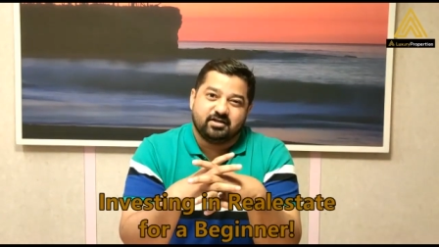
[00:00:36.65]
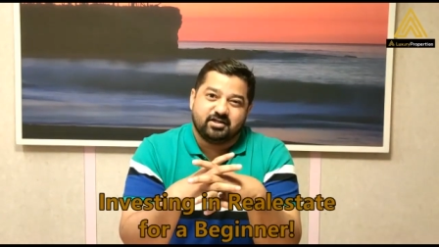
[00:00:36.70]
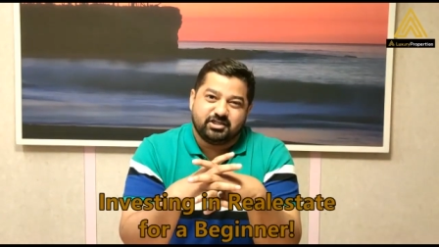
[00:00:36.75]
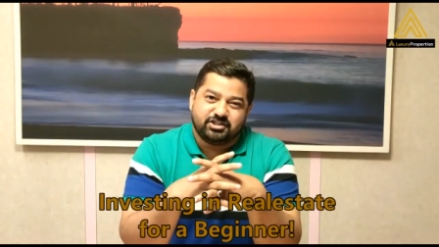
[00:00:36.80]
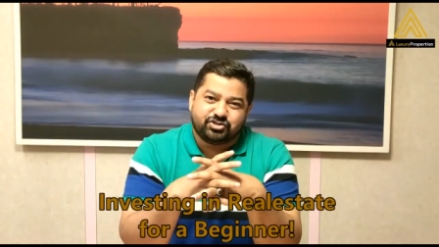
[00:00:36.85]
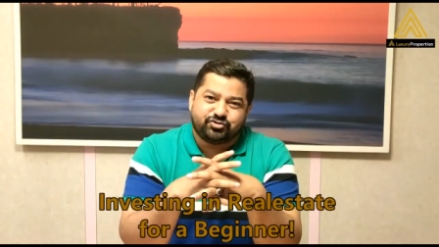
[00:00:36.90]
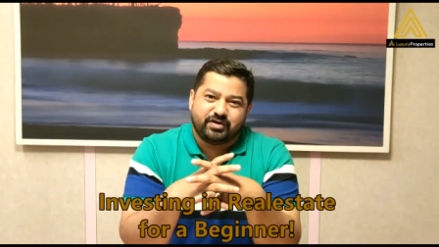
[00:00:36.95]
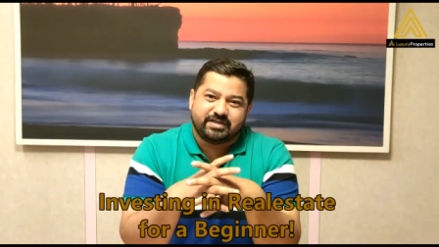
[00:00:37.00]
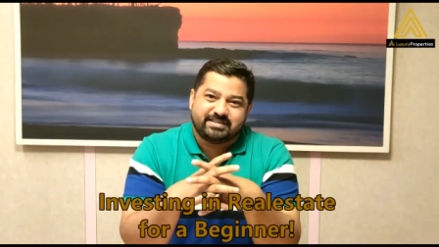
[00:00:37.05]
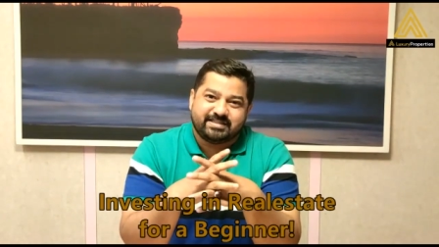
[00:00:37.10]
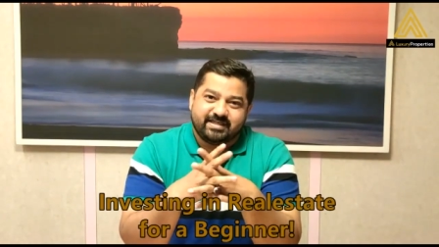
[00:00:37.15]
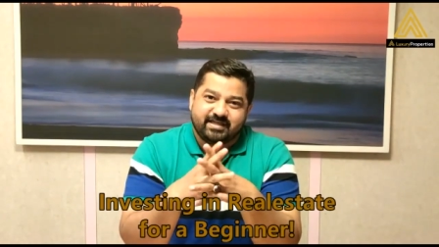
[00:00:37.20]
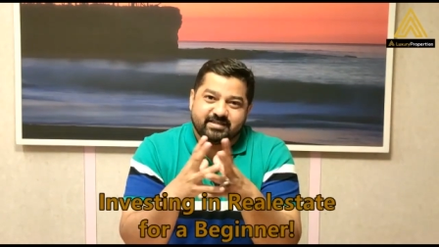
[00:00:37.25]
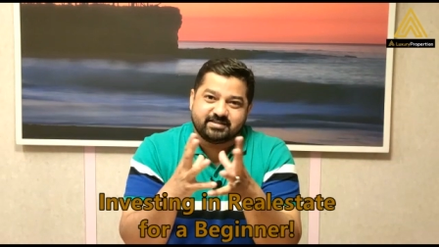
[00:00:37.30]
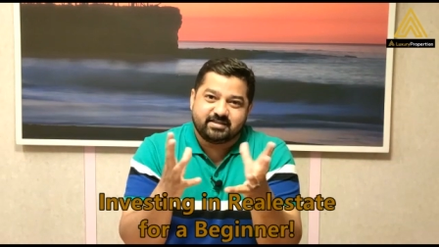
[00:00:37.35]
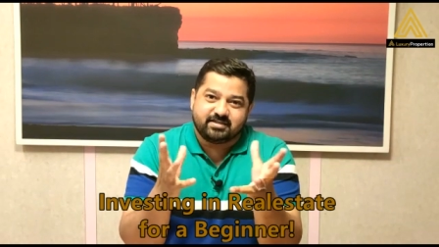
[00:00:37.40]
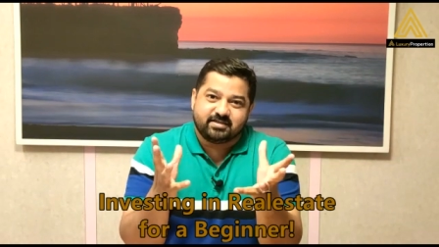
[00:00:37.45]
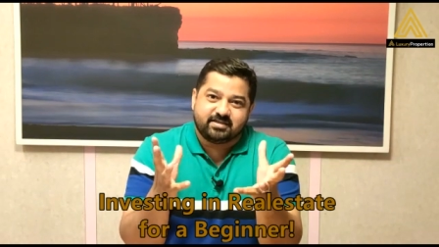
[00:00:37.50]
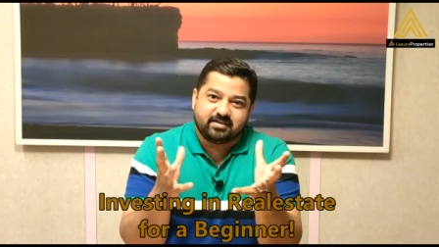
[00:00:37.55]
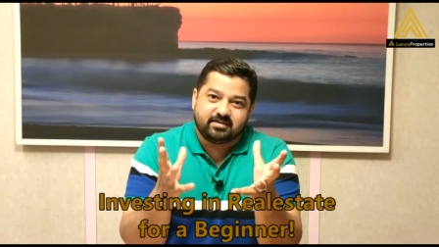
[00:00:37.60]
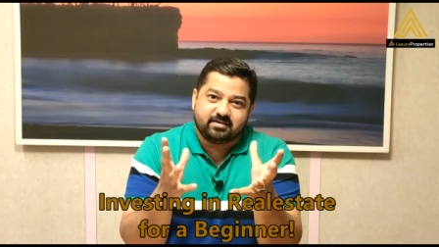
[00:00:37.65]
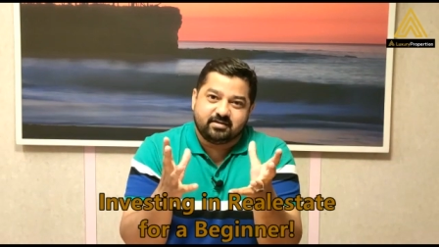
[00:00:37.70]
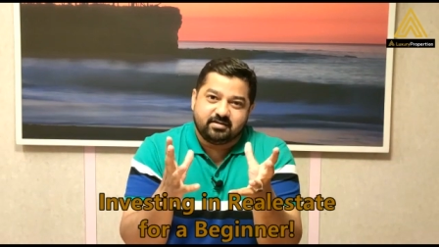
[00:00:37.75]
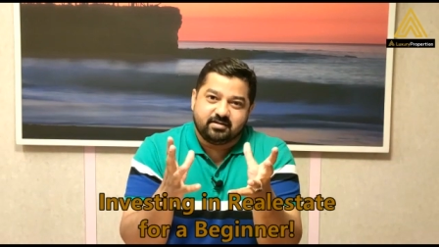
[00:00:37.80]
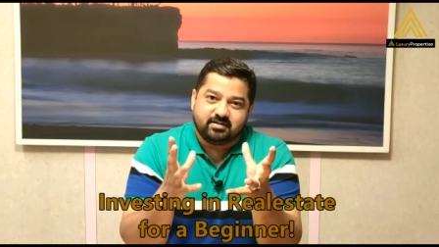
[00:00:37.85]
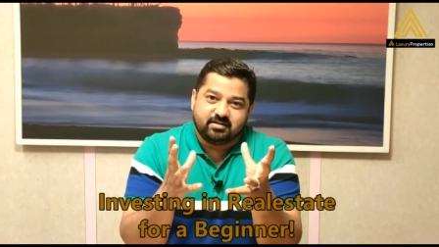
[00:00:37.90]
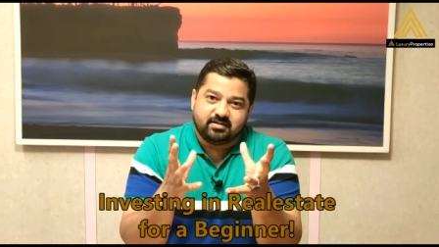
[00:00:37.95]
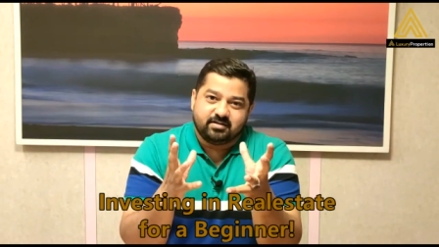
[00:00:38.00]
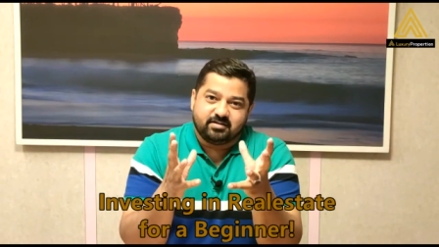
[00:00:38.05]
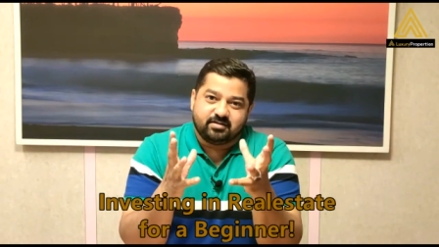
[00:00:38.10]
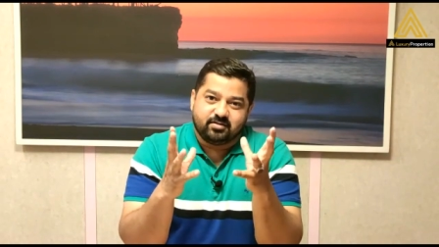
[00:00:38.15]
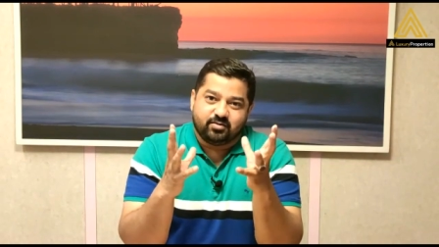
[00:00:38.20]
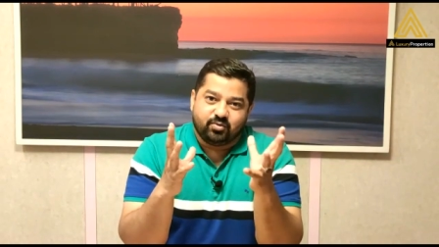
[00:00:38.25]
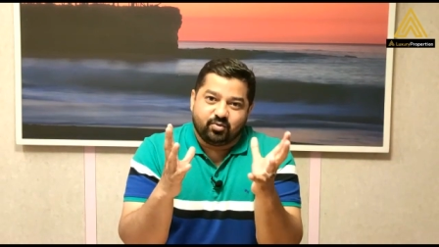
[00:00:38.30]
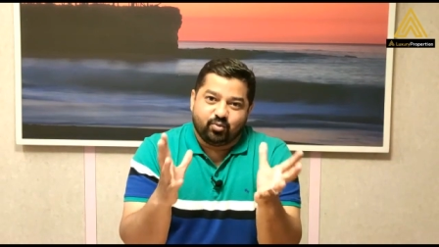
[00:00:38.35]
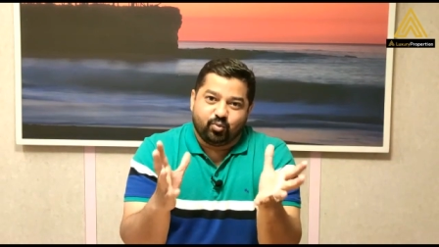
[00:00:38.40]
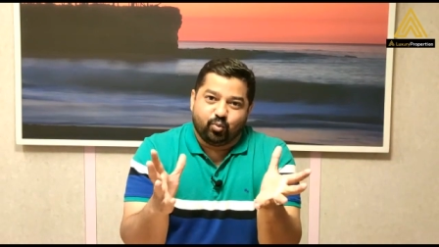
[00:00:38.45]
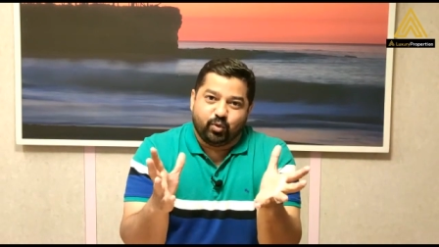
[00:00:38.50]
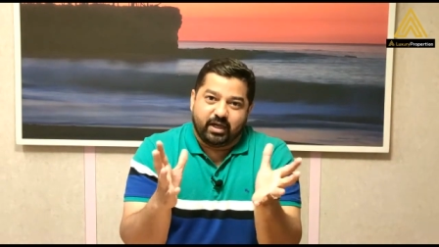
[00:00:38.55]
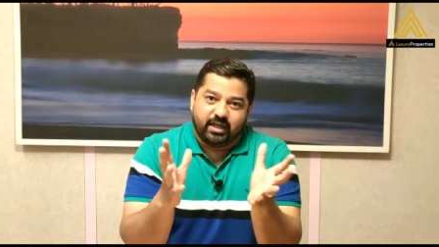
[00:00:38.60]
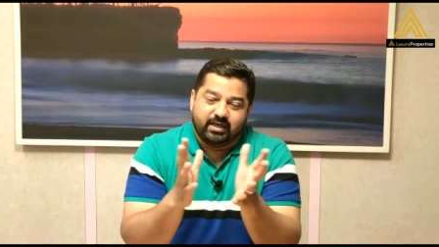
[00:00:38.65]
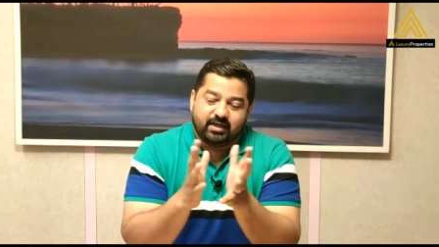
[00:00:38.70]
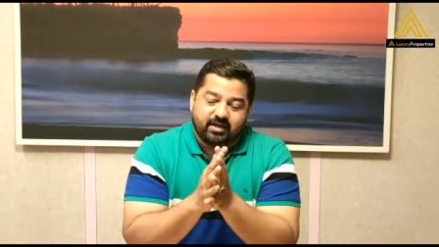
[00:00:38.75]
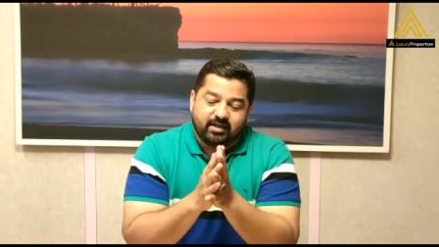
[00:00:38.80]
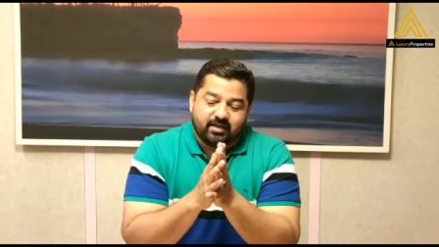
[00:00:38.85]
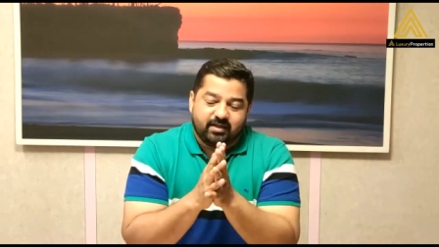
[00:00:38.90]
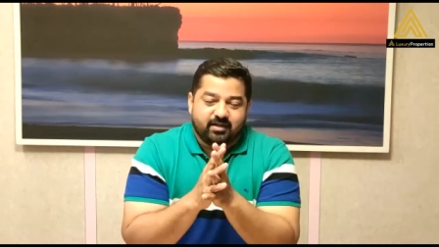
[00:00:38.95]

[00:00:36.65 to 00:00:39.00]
Interesting, isn't it? Well,